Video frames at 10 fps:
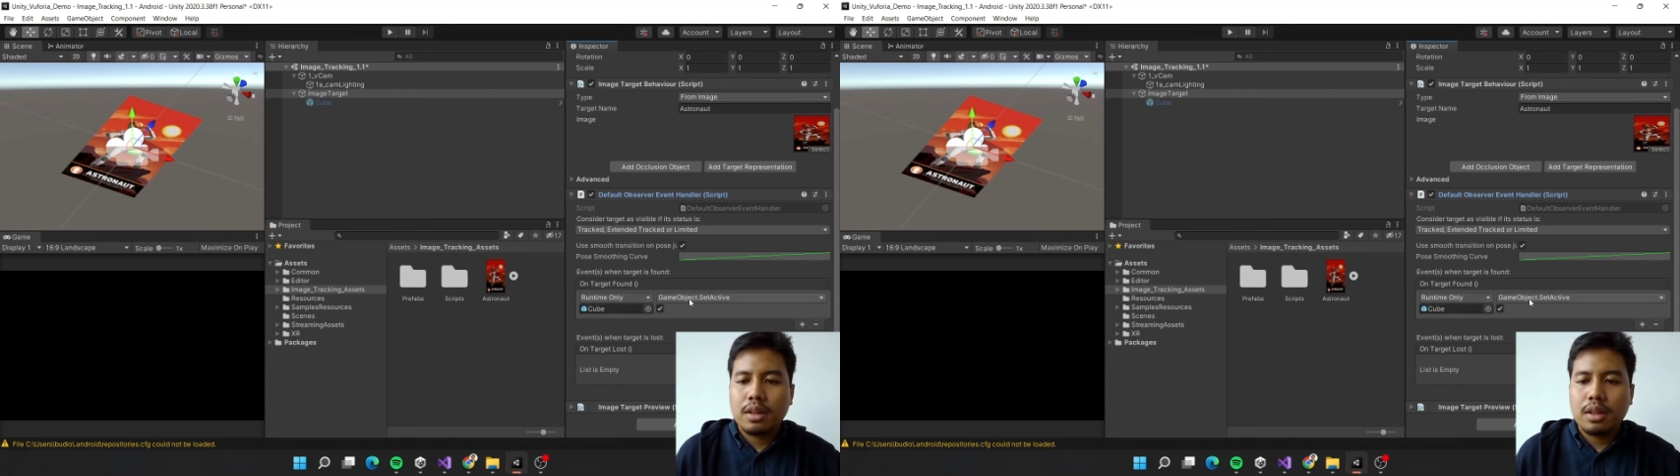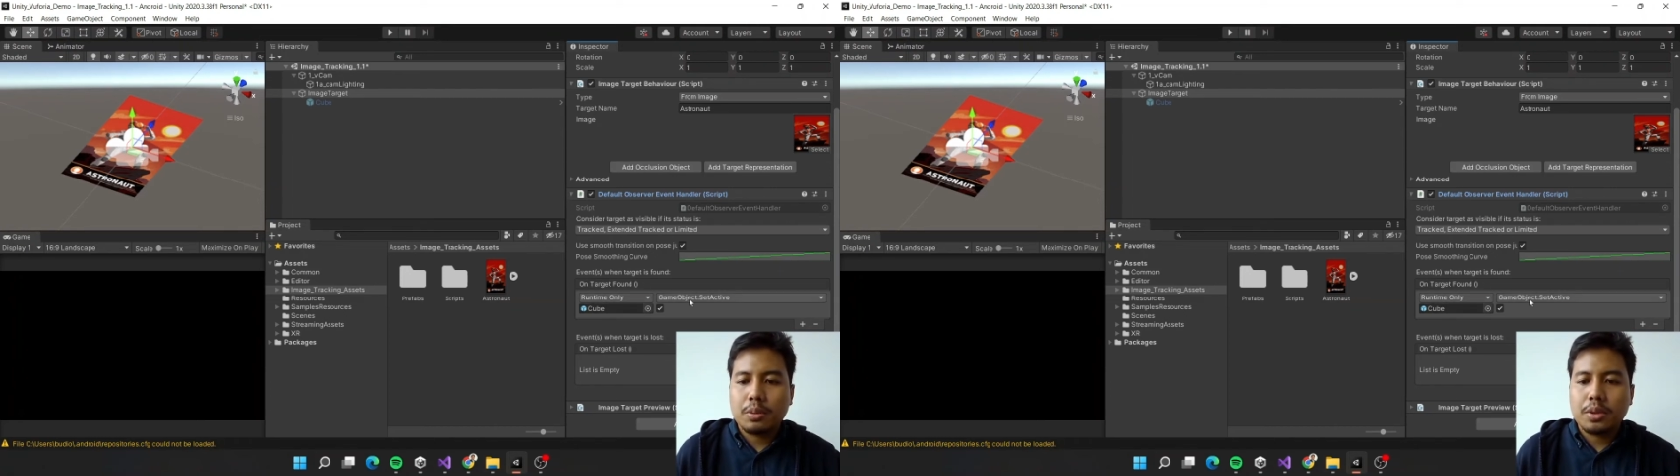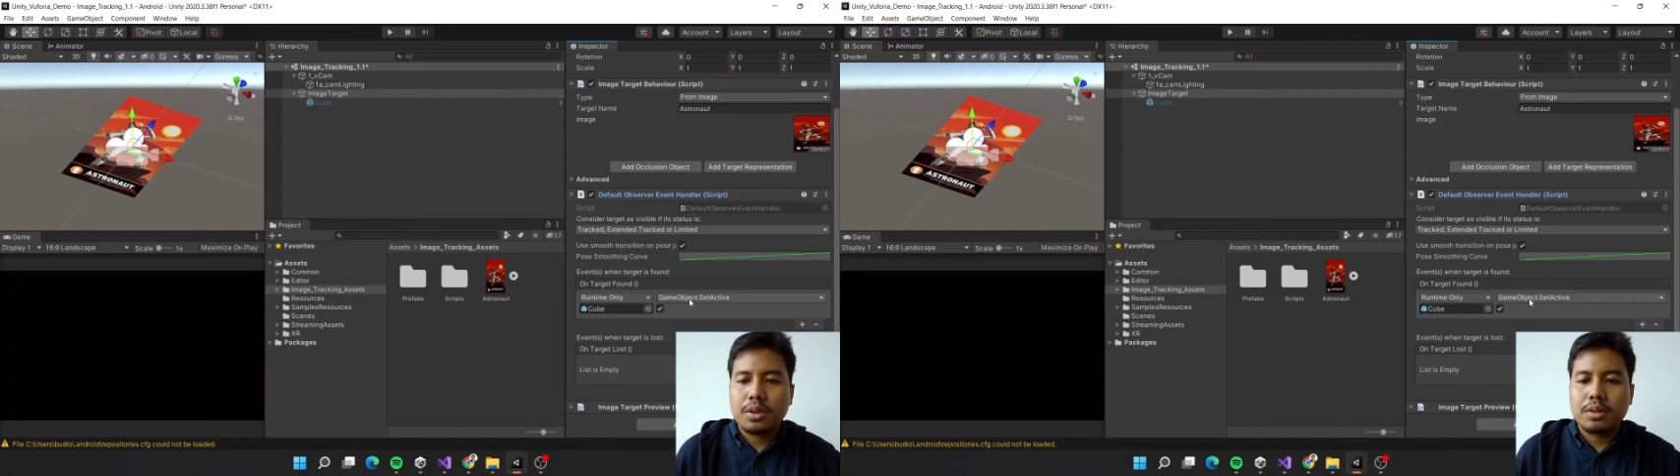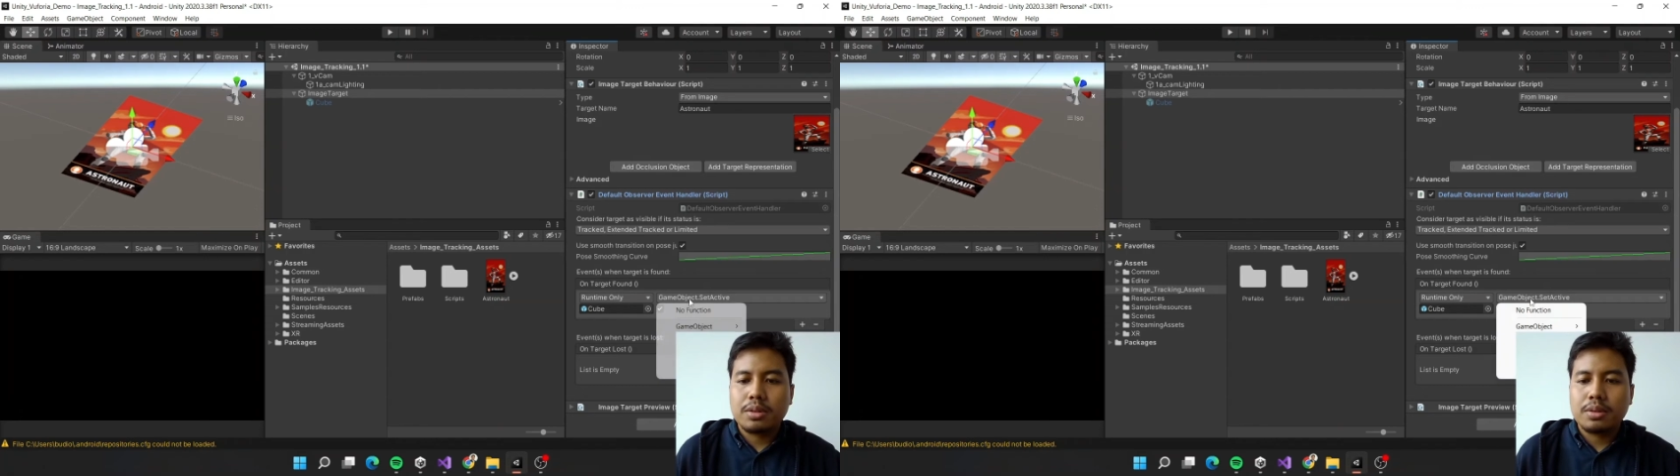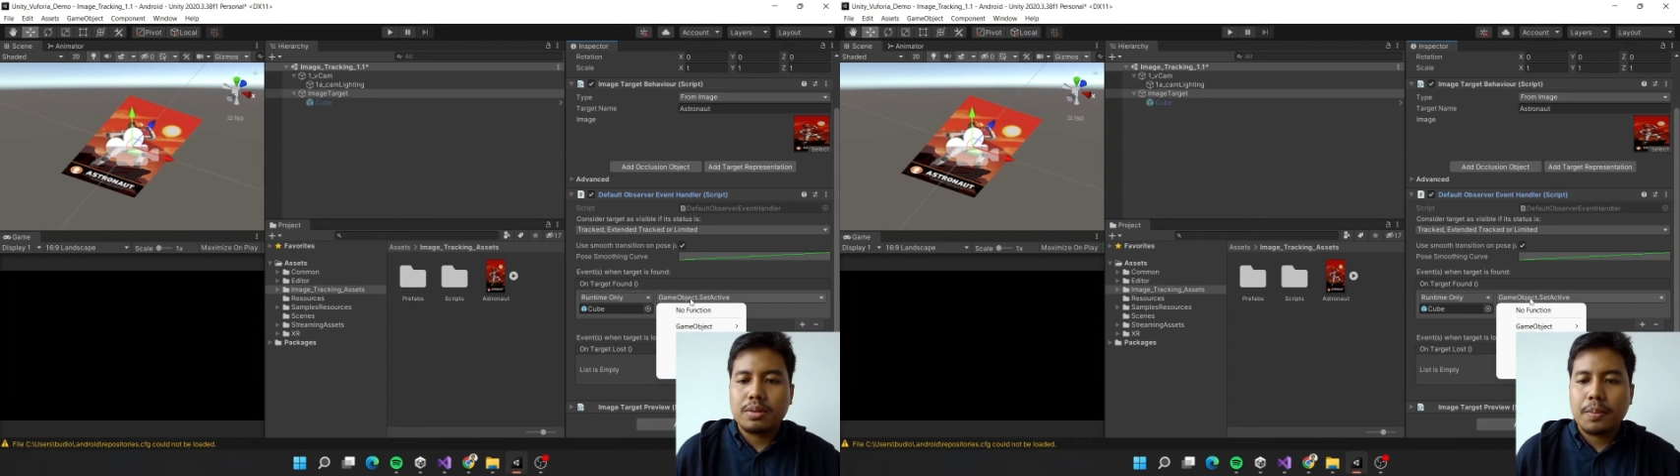it
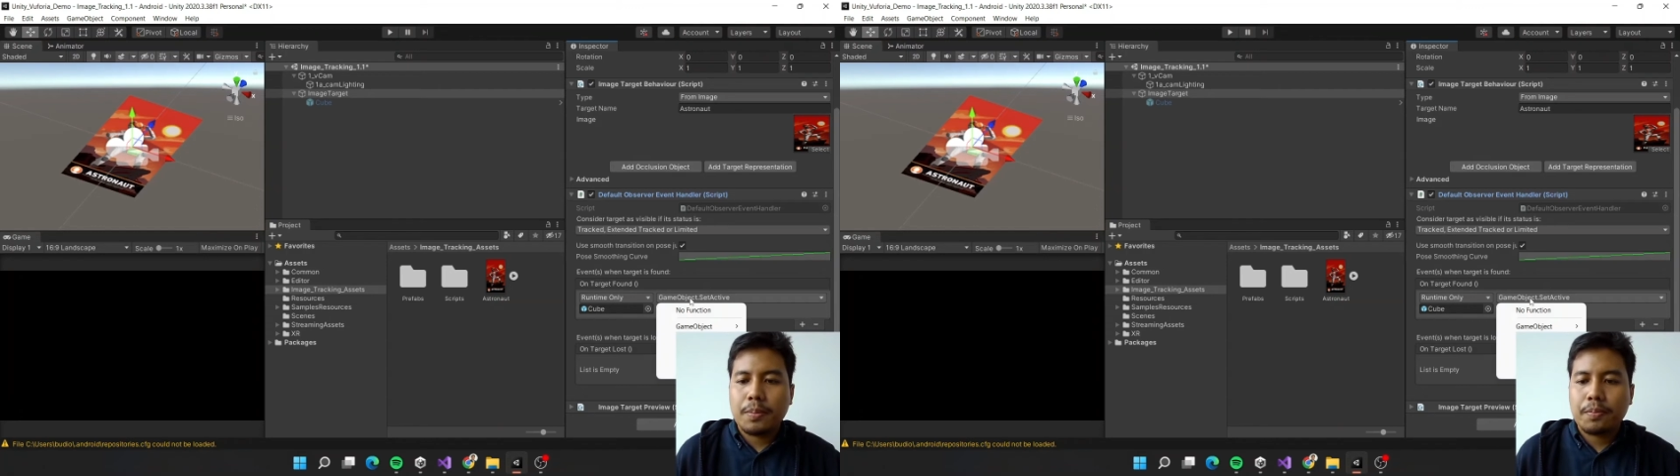will